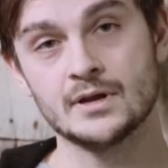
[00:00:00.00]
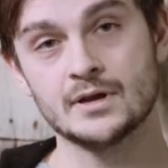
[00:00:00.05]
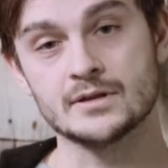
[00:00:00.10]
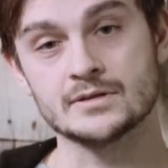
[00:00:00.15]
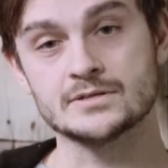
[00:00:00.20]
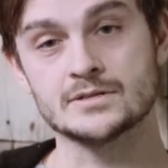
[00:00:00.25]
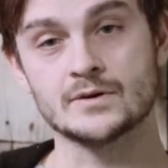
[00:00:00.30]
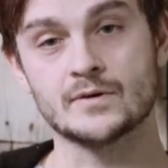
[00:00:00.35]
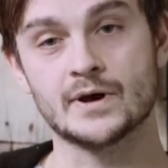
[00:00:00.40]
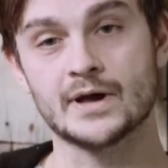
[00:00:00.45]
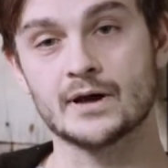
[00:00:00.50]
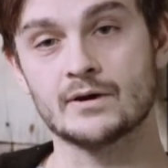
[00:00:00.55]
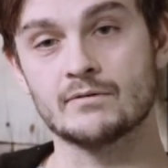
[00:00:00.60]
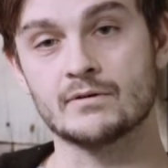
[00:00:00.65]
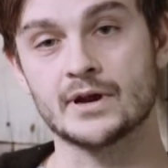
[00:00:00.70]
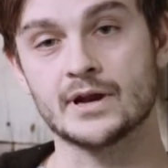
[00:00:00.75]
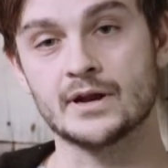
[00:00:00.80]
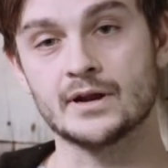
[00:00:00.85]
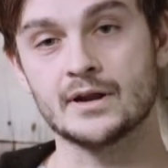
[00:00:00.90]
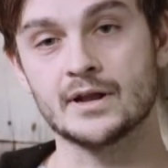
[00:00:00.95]
and so I
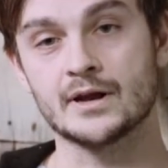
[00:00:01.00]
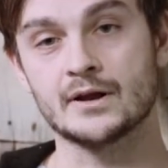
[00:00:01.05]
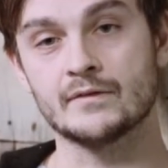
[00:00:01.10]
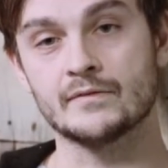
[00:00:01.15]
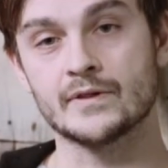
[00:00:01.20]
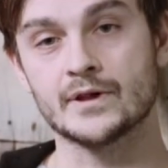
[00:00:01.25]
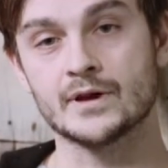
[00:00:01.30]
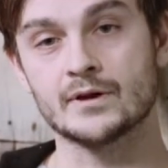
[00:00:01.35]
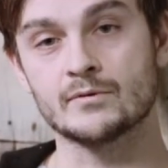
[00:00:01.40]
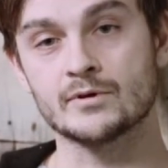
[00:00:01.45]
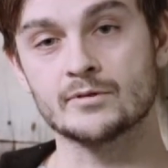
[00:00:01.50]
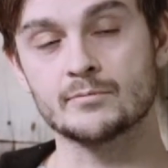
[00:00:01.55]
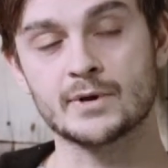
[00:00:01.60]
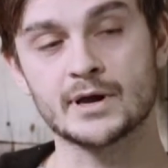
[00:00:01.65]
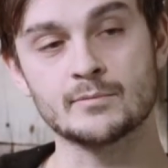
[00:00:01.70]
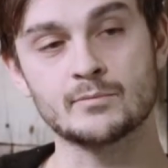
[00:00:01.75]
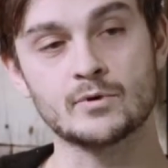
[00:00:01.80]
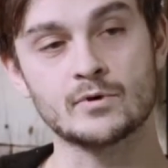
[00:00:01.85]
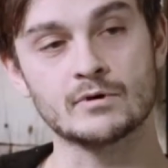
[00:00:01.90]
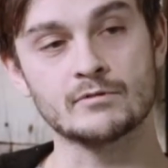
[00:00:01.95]
ran down there with
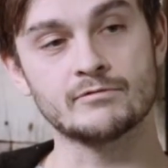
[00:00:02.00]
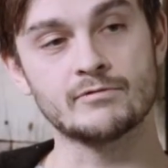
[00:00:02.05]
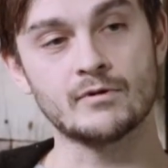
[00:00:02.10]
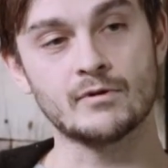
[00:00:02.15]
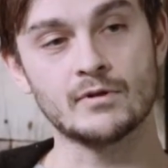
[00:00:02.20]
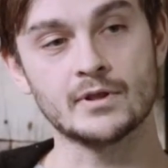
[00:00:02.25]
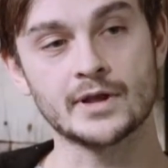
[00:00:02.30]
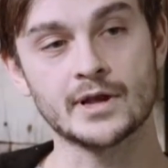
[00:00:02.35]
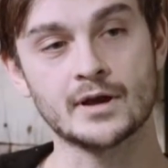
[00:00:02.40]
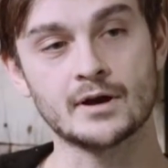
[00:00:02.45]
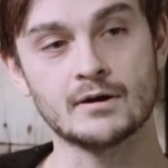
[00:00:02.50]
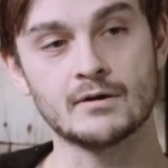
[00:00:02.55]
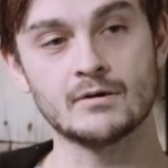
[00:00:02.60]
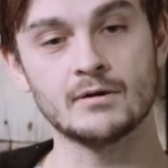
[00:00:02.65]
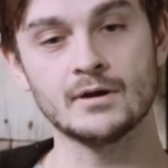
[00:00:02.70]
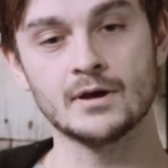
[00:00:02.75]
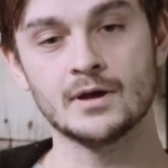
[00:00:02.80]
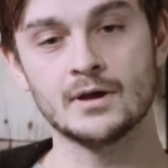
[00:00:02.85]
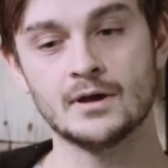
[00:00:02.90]
my portfolio,